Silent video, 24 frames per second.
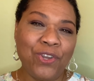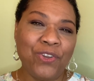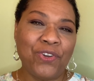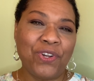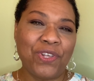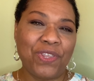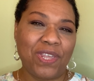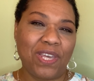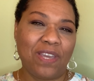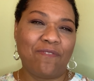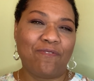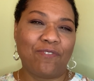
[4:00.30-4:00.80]
you to
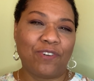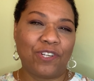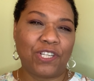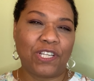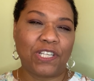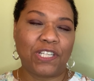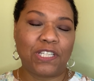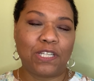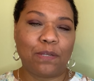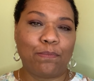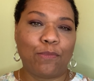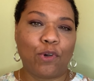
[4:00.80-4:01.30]
think for
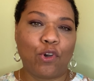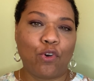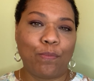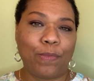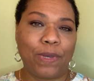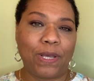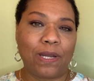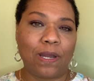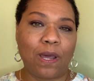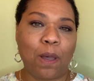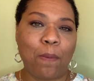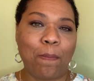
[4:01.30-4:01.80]
just a
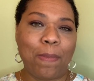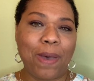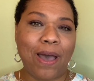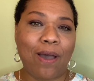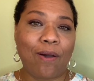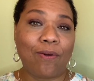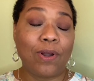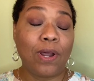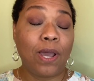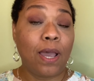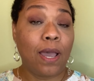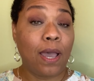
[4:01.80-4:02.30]
moment
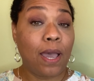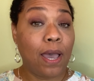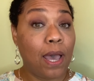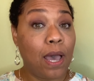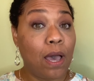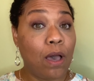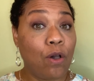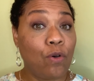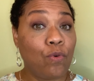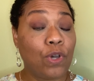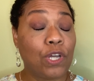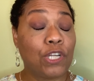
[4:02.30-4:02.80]
about
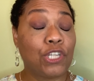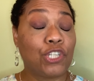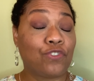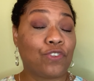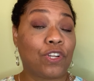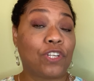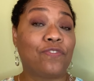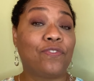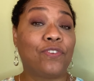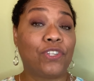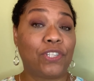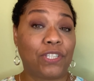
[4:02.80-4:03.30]
how a
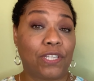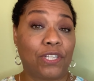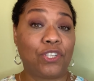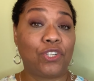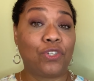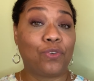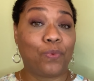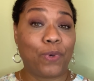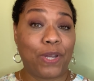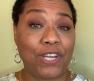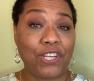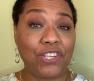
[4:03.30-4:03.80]
stressful
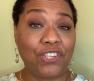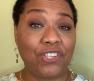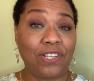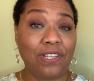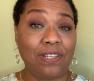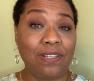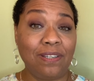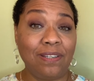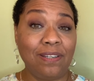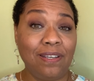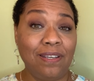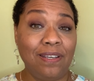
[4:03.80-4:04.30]

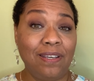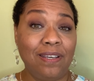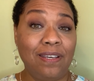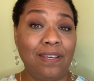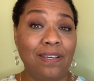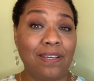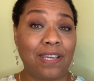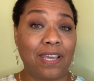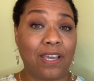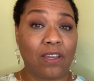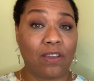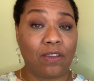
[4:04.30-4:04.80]
situation
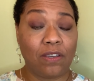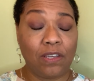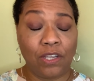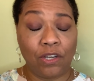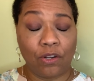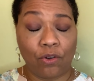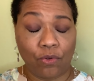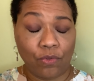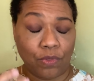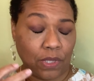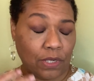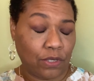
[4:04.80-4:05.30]
can,
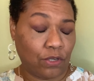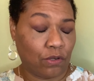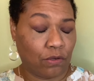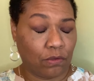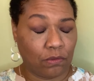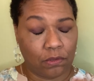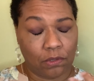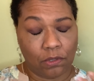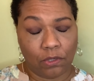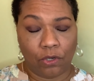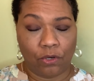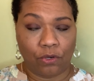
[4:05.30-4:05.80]
then
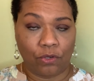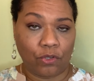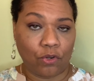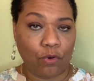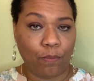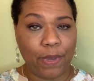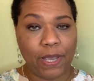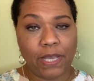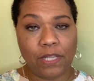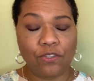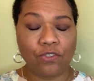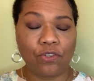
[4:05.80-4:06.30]
your
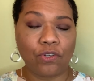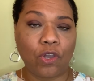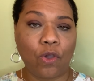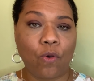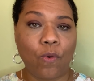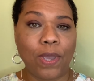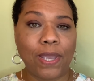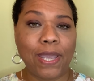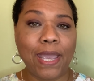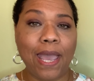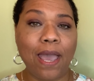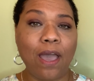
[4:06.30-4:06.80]
domains are
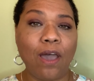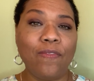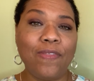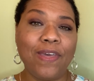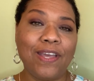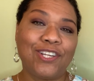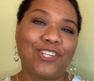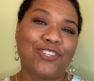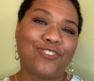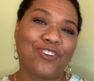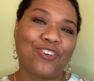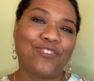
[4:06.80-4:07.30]
going, how
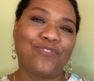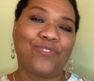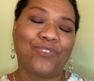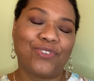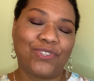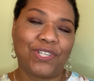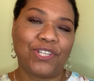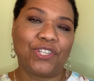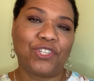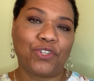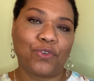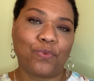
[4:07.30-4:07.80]
that stressful
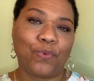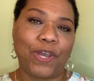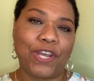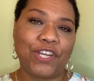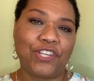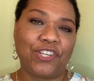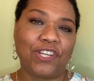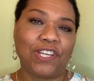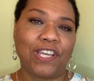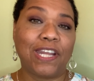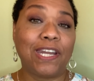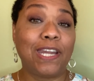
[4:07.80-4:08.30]

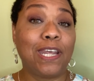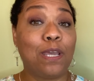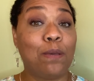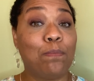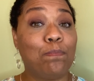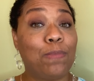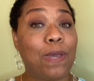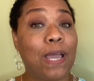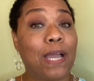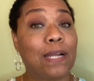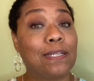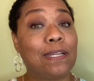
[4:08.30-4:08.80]
situation can
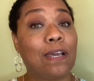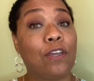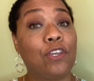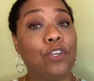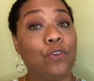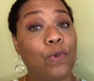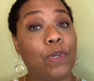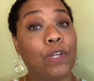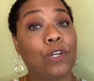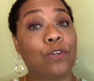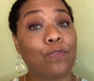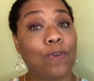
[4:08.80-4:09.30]
impact how
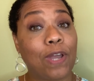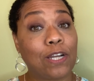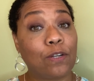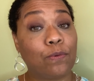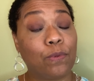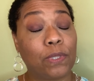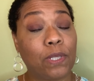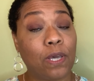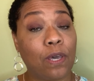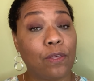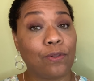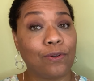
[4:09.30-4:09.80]
you interact
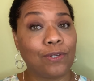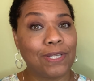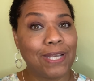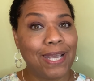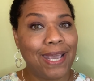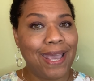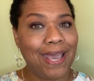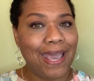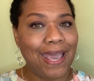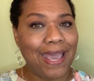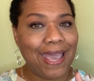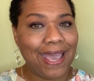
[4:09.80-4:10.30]
with others
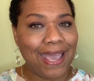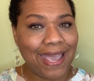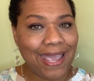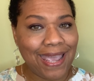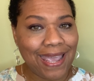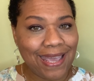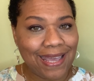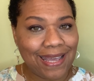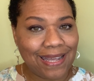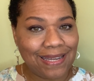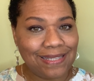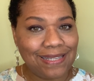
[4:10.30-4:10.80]

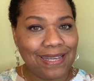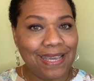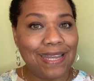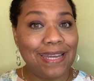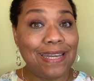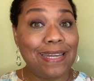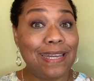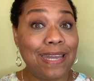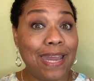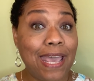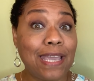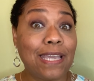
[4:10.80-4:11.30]
and
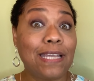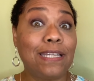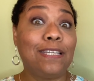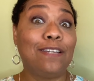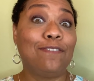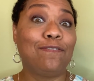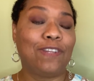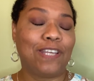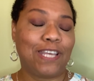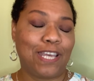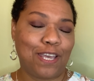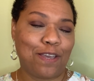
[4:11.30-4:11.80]

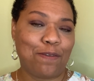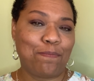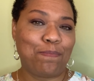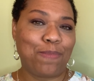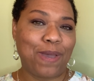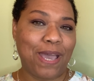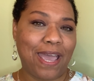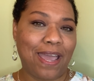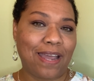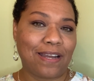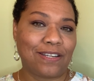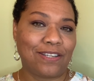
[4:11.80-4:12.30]
negatively
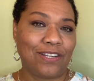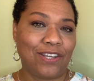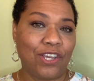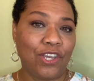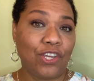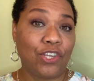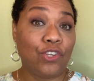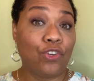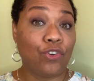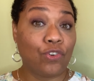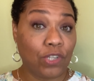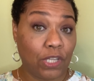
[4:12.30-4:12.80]
impact
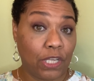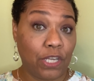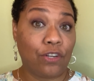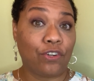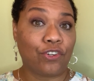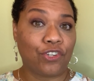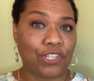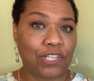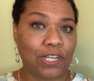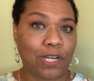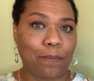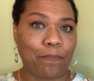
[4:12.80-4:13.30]
your
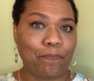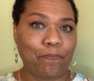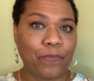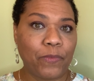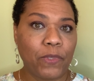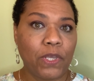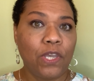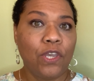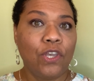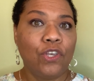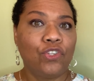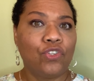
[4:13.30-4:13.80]
leadership.
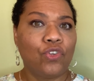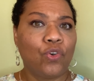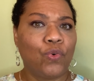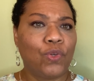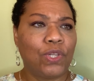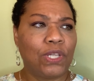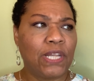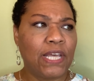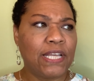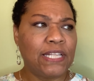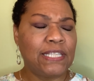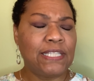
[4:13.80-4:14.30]
So
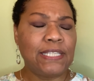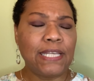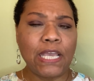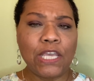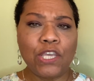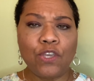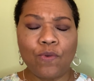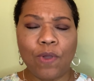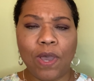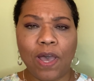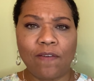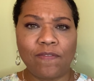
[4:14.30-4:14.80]
let's say
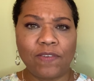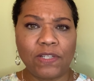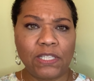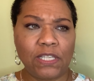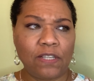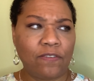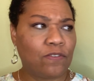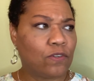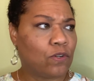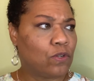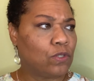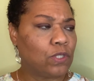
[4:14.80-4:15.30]
you have a
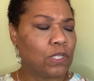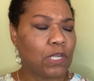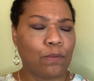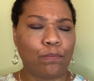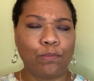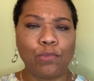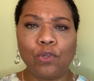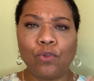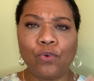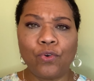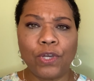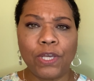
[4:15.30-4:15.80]
difficult
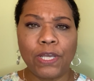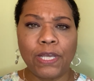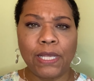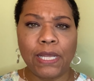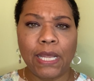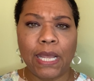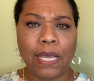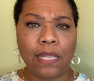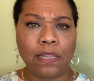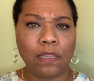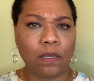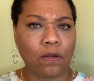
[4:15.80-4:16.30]

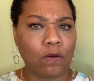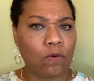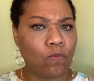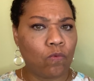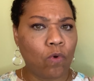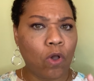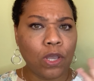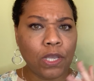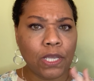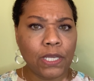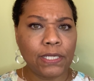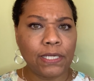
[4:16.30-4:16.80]
employee and they're
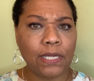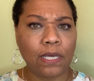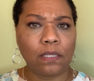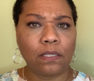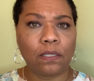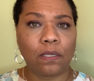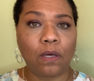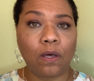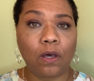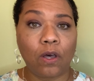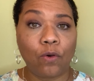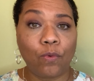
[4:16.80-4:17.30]
walking down the
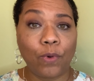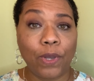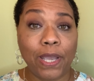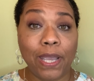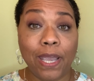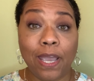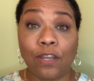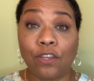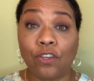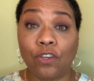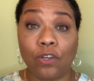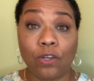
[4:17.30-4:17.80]
hallway
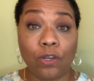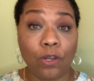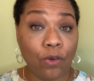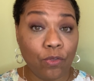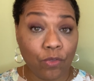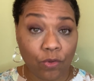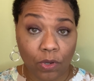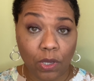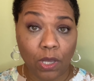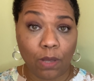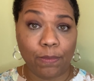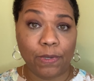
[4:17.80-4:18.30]
and
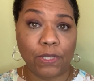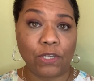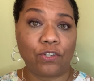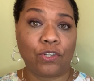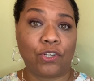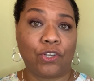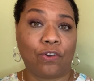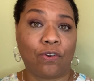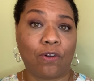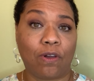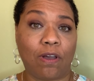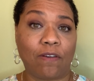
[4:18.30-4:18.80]
they're coming to
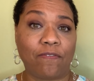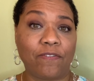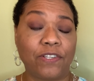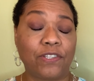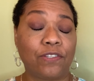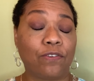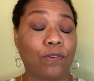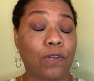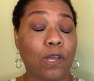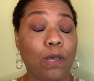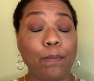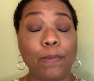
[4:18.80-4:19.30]
your office,
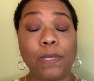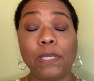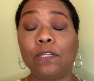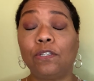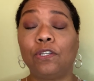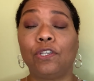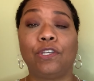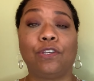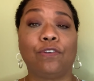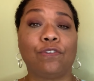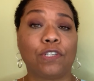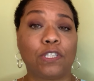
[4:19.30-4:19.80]
they're coming
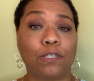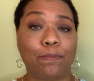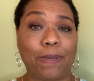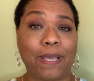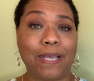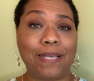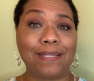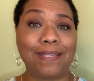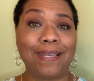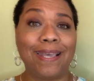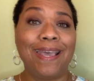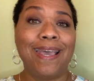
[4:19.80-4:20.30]
into your
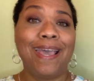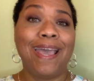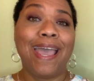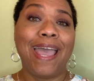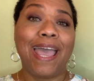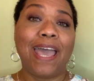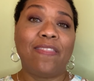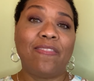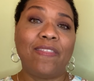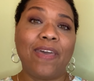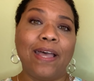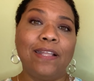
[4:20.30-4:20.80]
space,
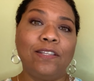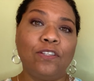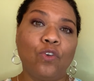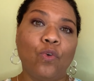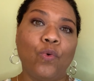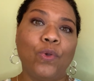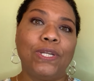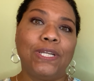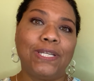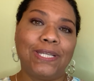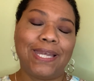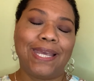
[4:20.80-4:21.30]
and that's
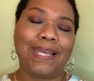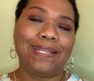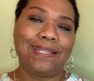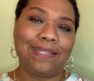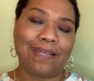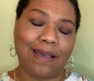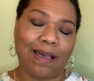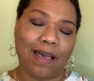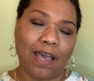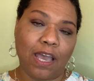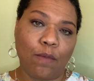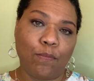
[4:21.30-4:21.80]
going to take
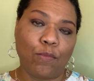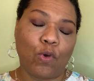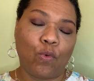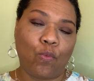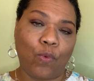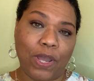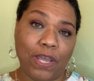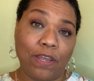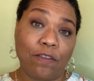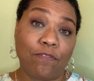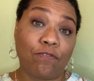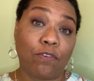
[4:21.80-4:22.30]
time
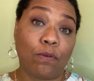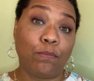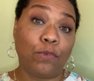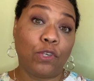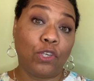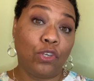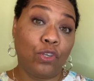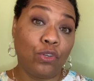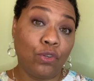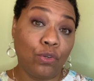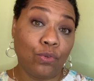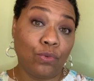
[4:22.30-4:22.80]
away from
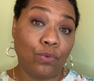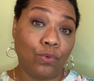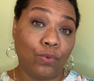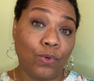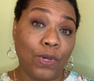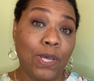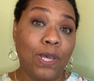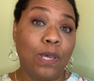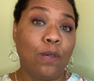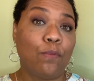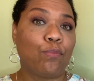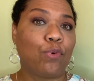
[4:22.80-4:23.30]
you
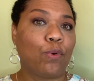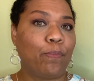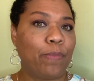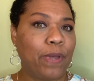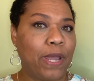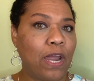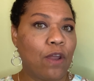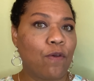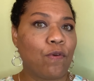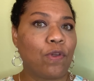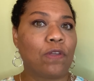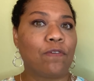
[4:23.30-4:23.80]

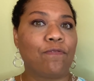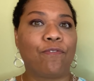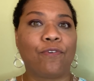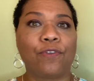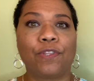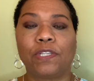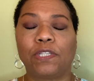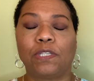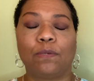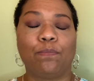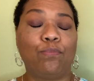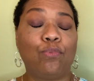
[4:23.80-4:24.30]
preparing for
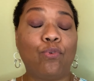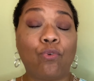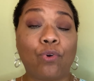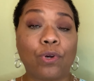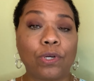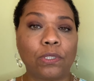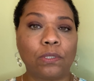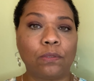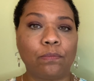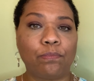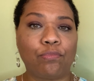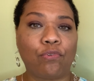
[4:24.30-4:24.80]
this
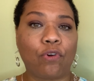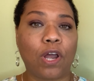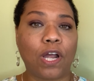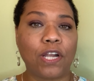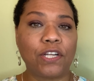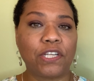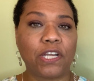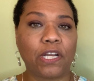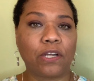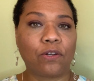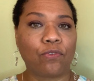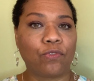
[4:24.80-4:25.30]
important
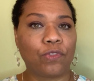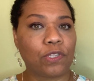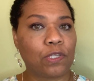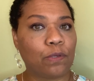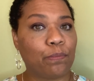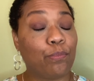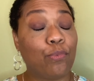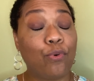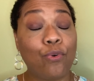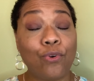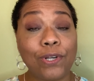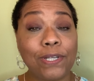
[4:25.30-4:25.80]
project or this
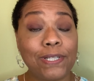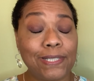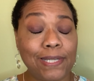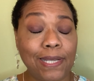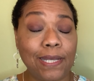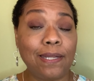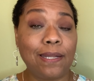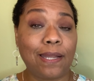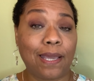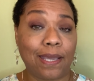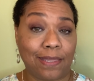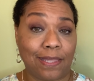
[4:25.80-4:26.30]
important
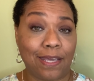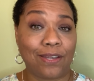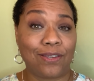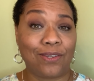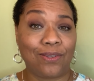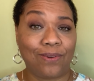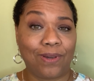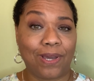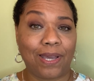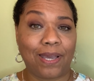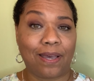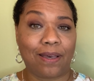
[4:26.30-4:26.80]
deadline that
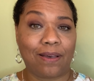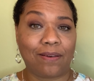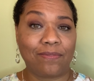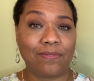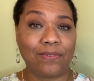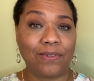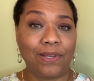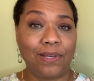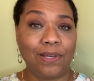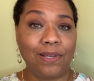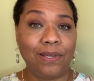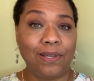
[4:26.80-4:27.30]
you have.
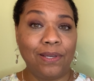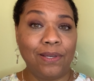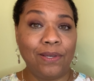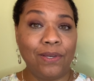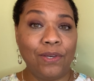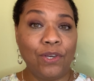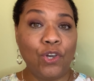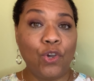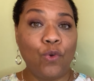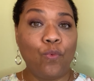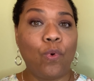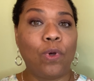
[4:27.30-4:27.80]

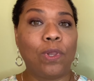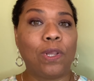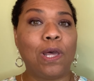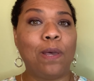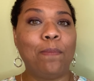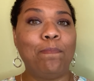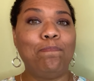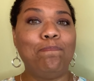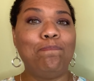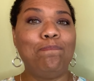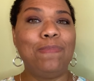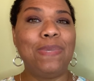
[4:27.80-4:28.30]
Well,
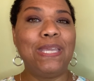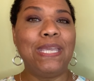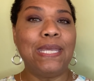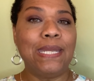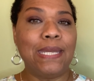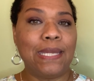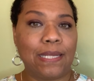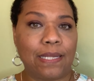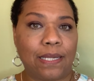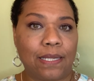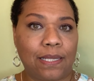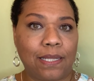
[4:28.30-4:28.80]

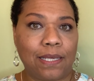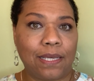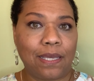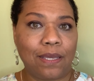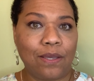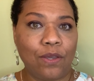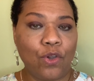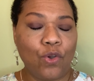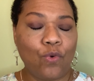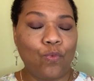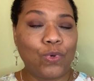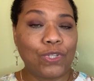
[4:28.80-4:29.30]
immediately
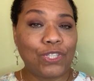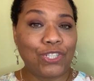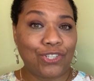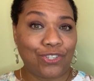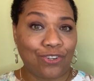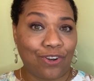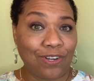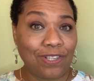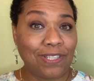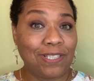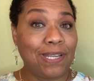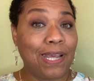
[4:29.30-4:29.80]
what
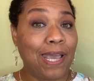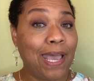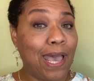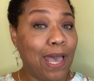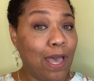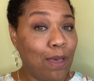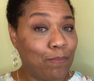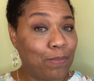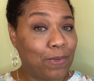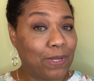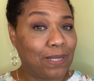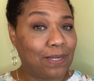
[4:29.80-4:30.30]
starts to
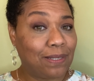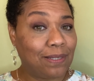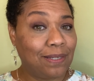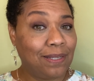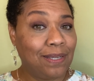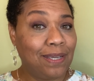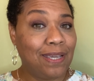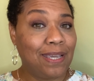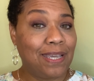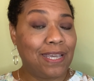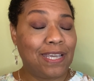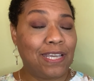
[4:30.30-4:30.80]
happen
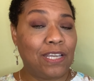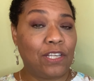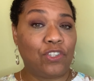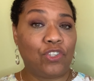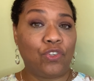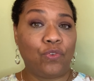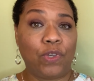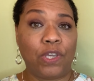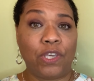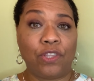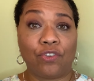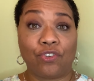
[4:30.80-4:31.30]
is
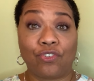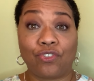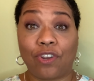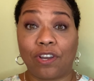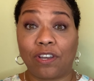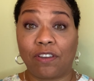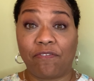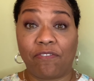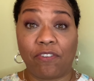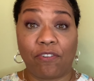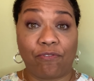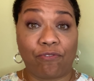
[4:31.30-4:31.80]
you either start
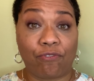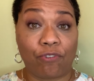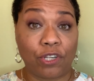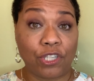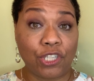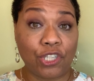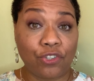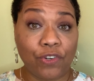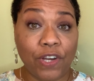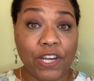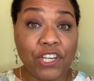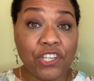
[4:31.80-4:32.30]
to feel
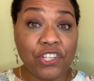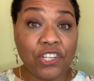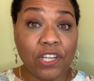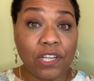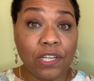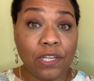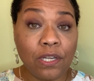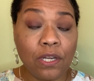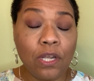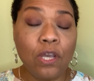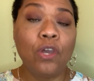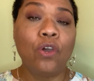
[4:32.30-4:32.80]

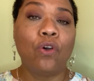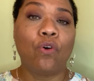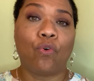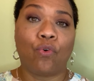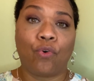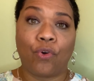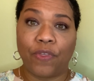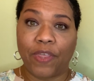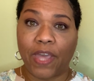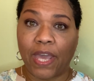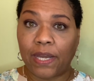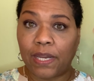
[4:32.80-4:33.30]
frustration,
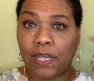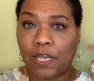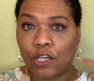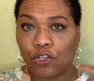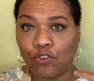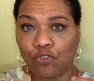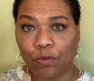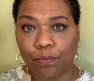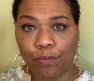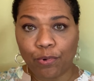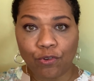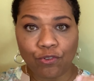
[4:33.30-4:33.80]
or that
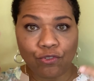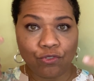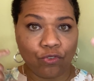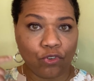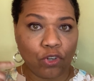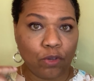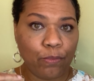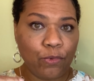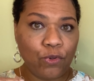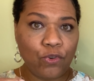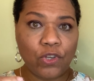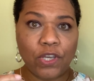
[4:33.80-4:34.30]
intrapersonal
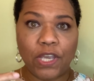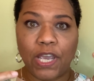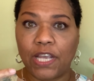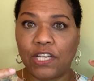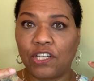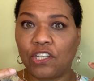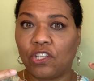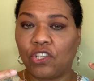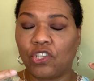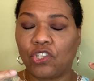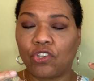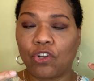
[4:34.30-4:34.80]

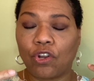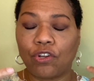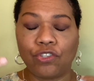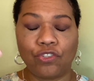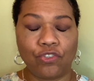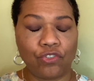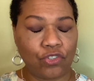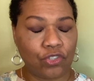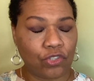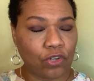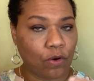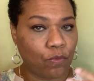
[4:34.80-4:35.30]
communication starts.
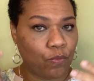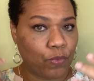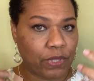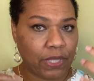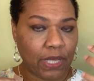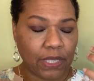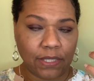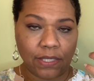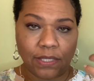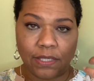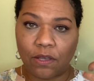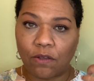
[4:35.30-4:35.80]
You start with
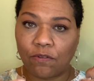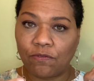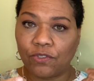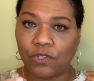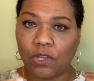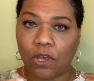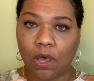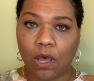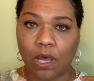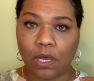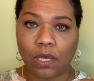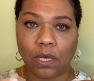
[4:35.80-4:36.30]
that
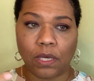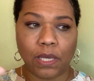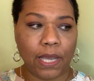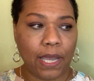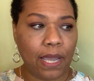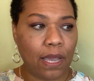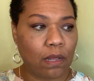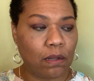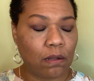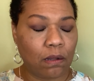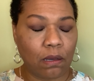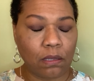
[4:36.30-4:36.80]
self-talk. Okay,
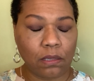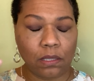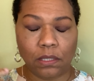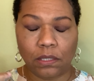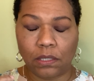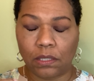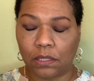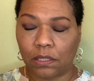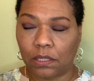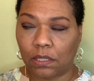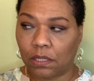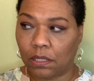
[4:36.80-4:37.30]
how long
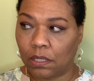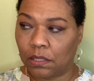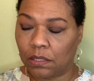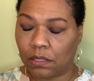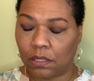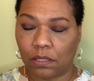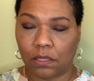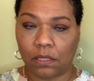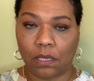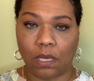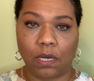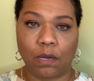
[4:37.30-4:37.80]
is
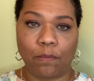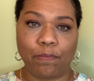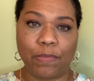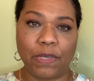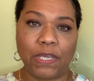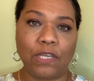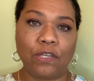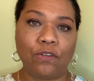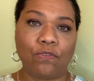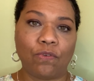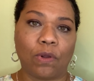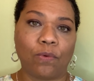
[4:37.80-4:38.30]
this going to
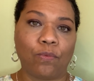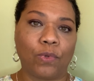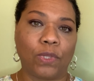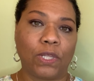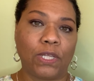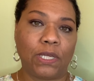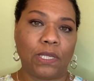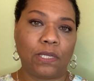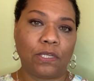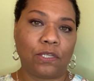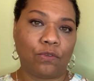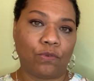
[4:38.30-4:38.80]
be? Do I really
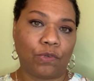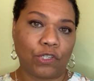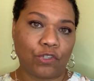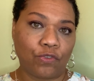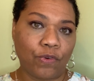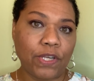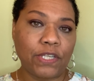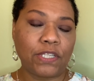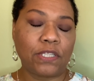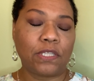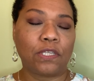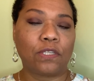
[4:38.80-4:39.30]
need to
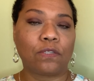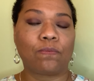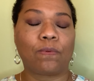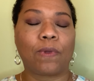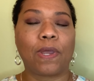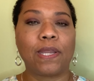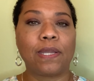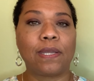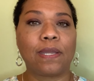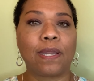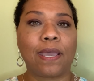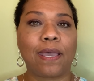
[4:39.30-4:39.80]
address this
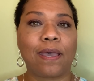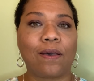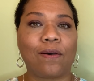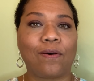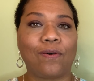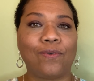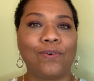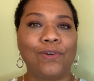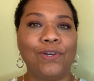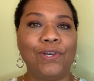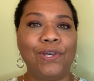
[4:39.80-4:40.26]
right now?